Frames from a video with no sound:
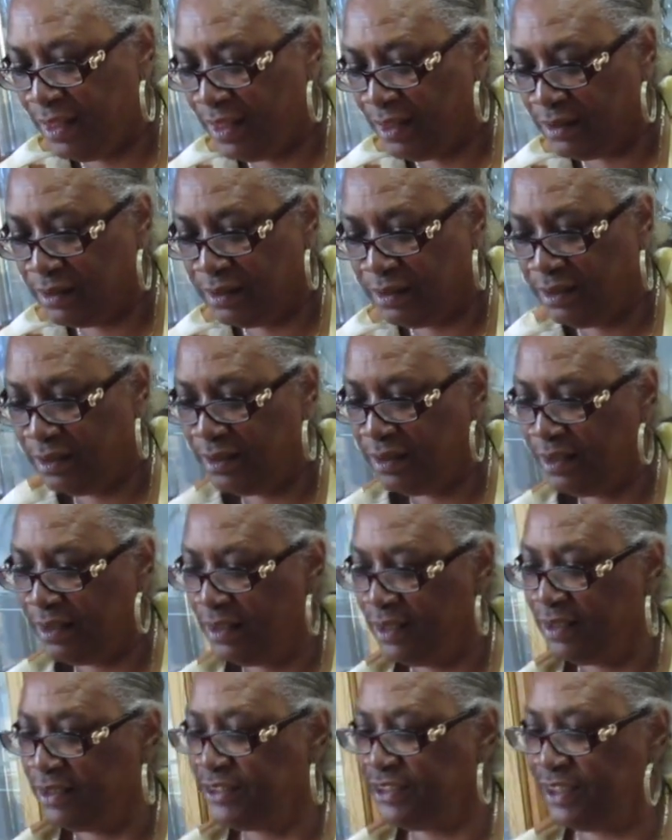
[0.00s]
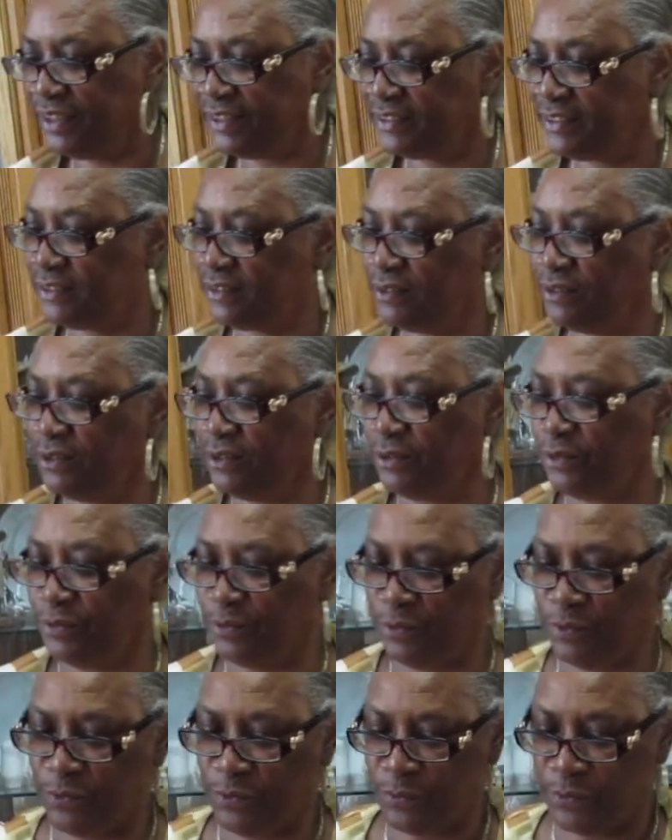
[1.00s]
And just
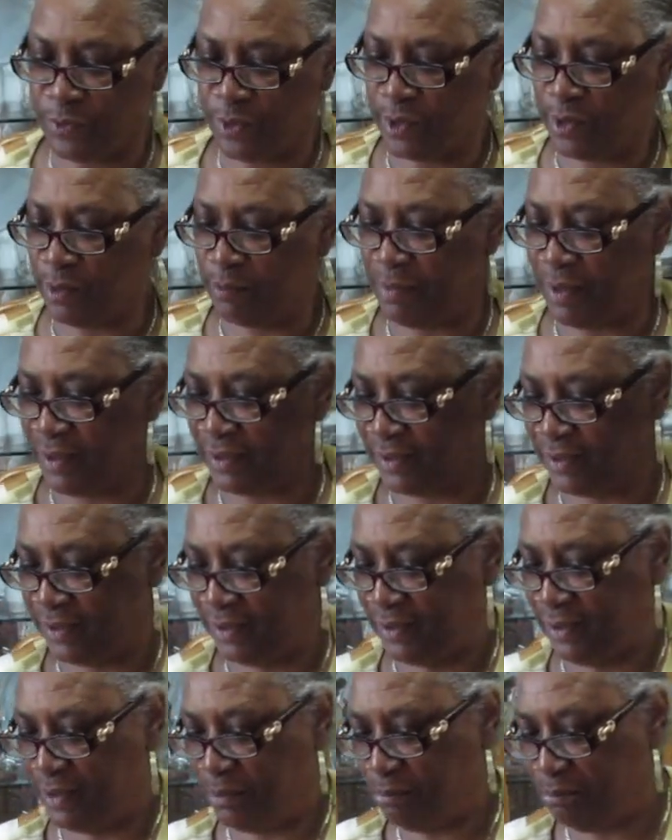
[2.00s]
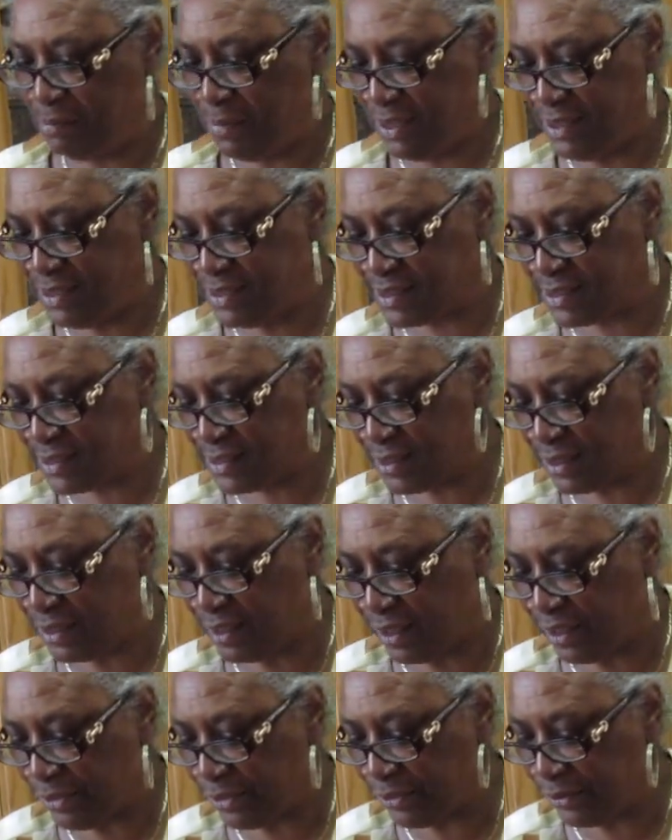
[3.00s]
worry about getting the meats
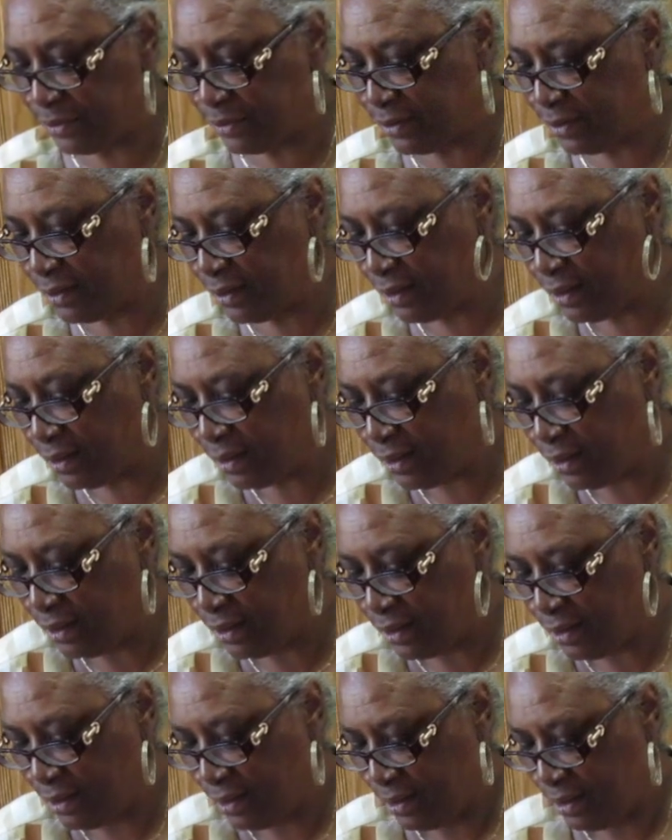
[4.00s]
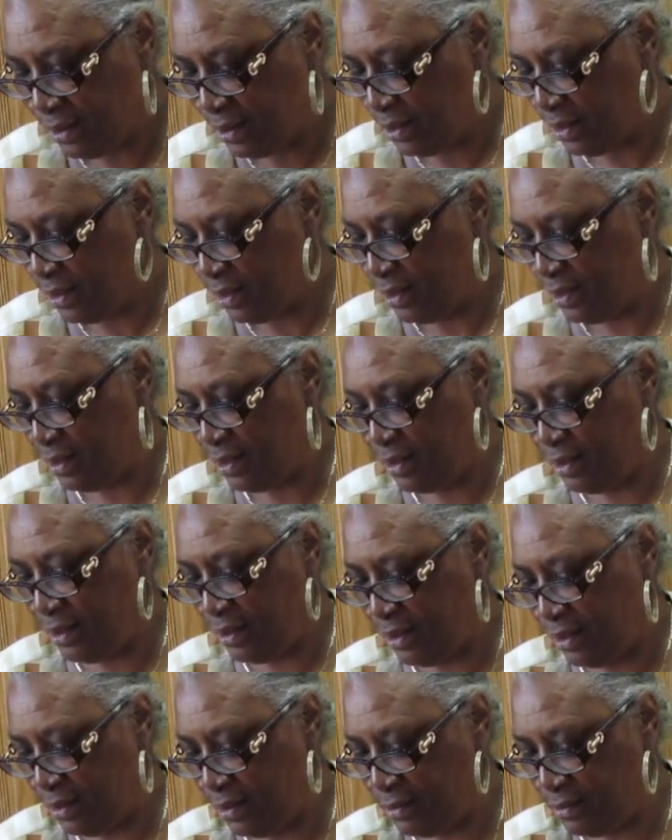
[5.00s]
together.
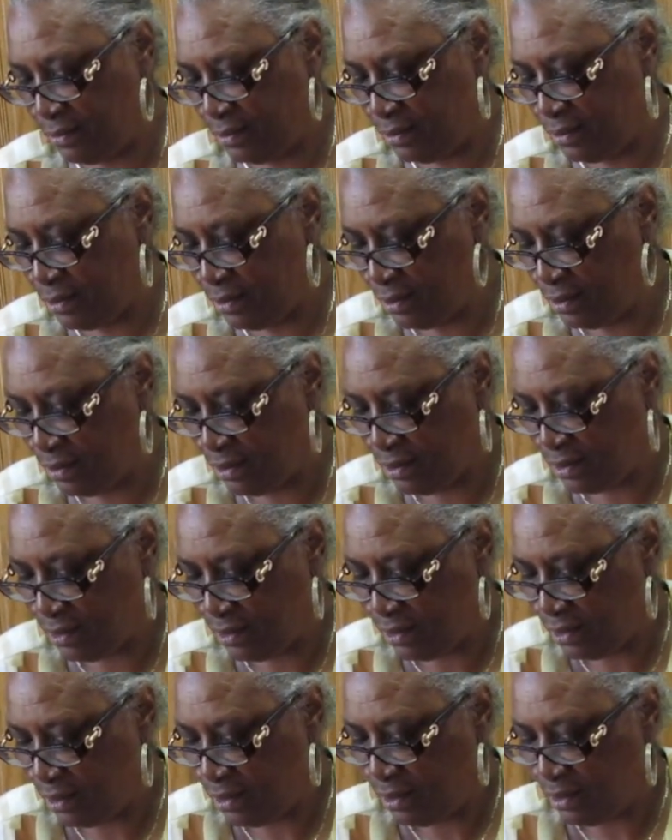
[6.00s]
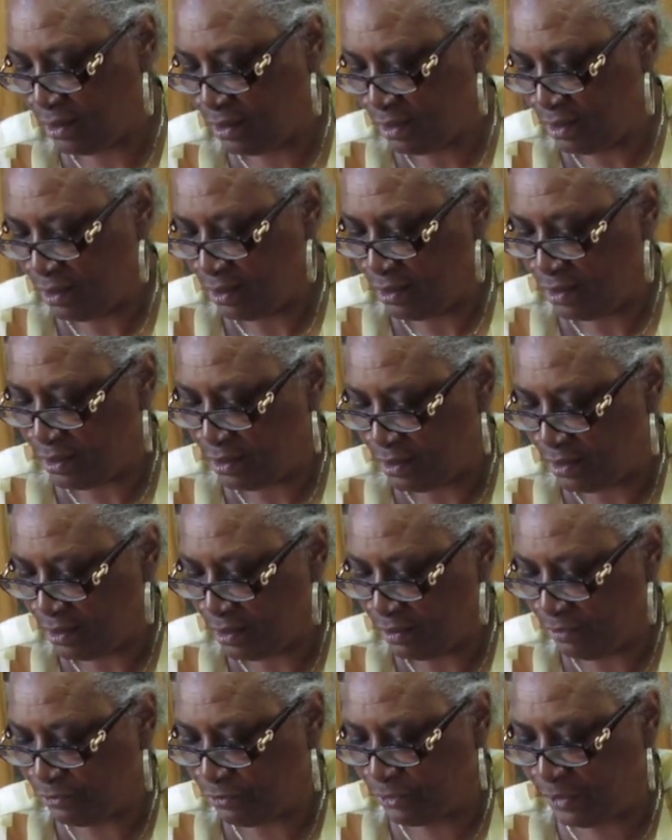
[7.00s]
And
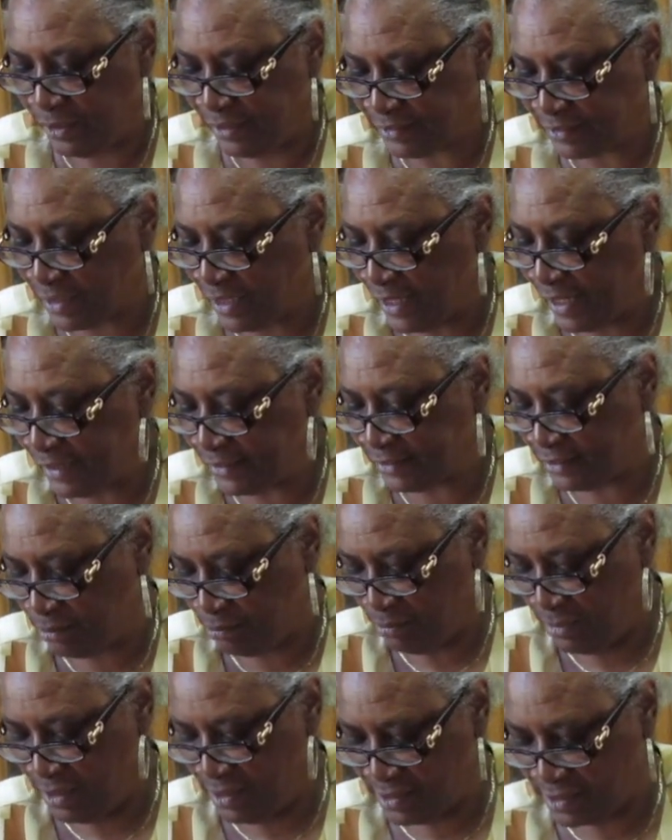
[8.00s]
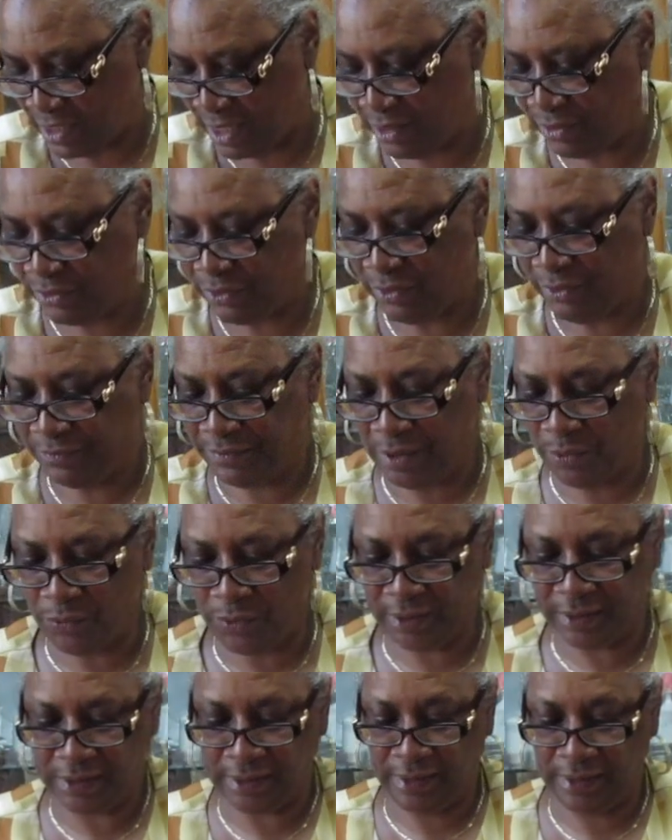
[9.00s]
the freezer has the meats. I don't know if they
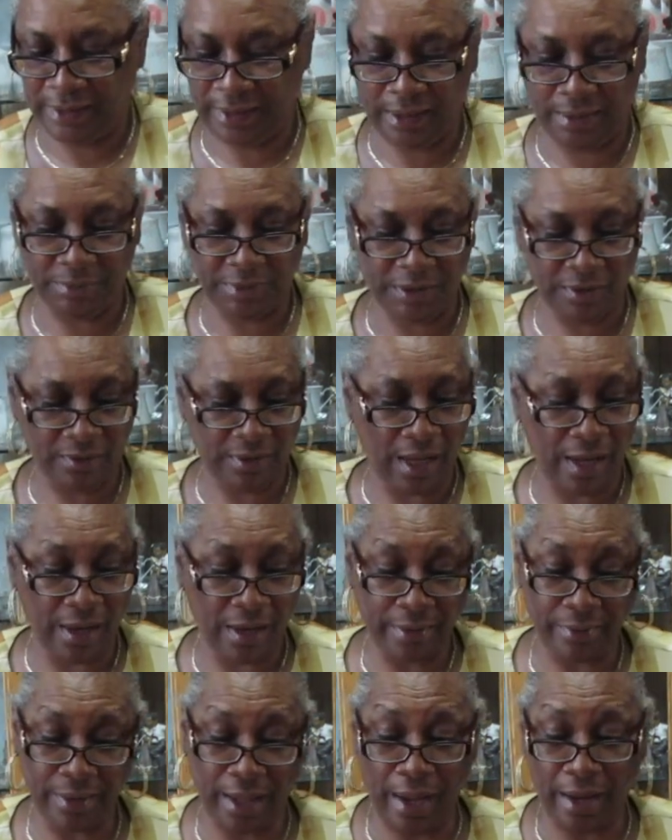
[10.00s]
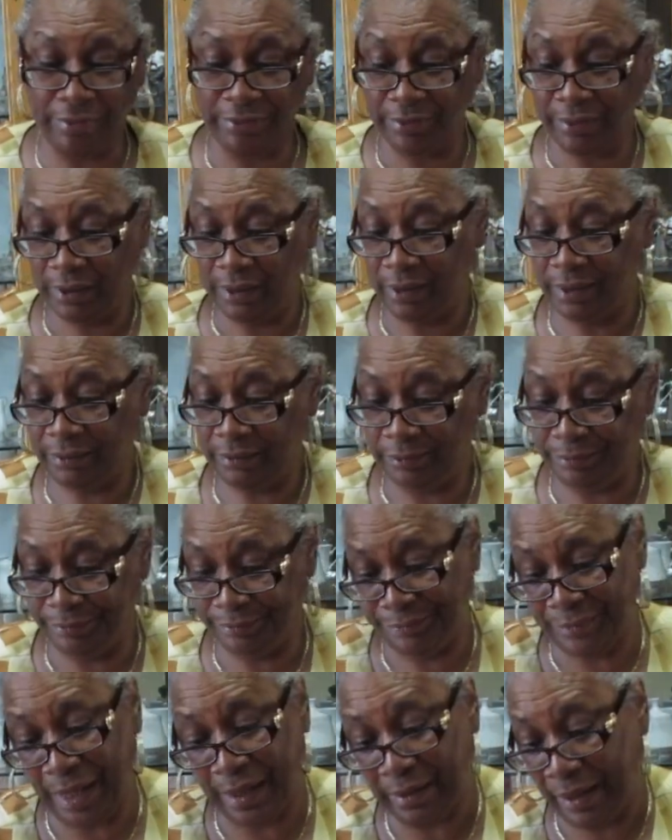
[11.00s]
want the lamb though.
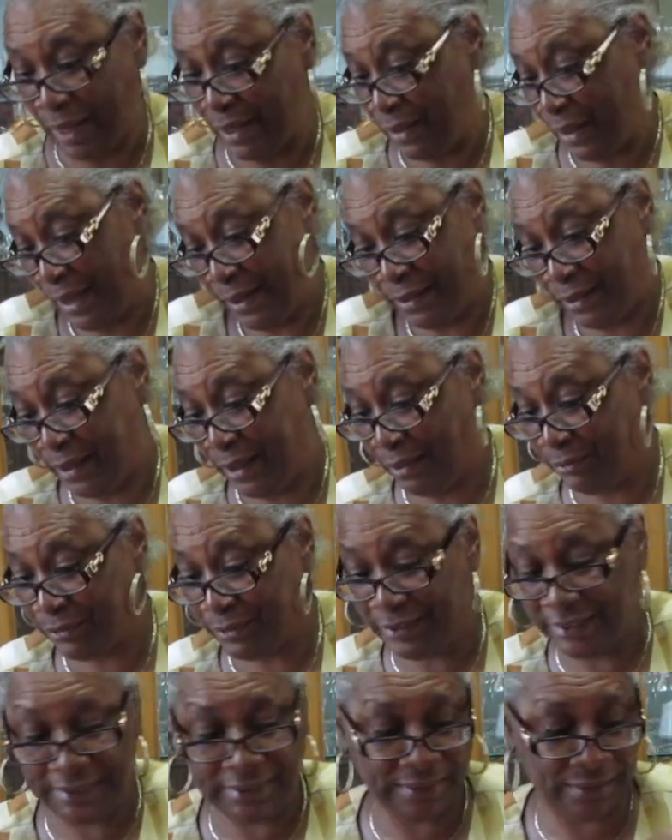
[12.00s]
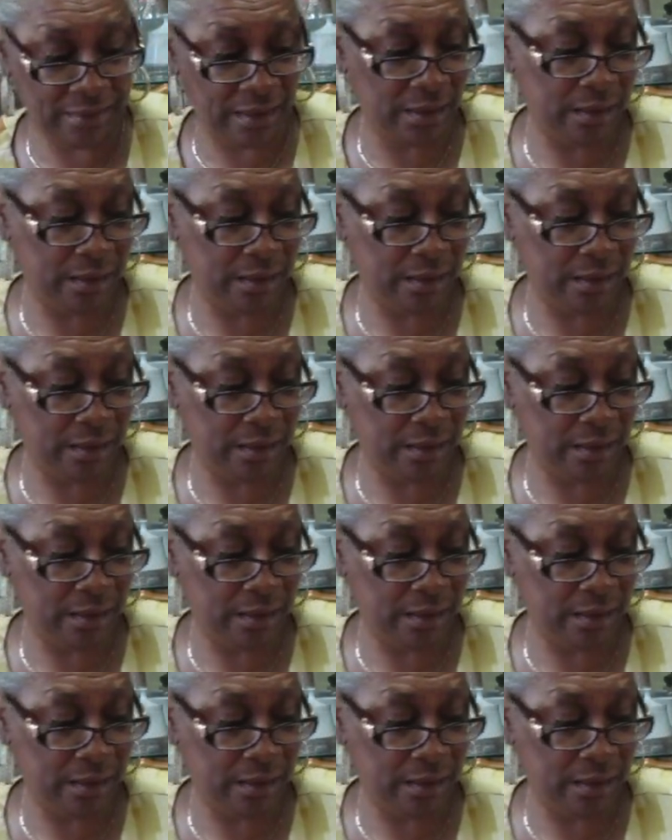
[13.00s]
I like lamb for Easter.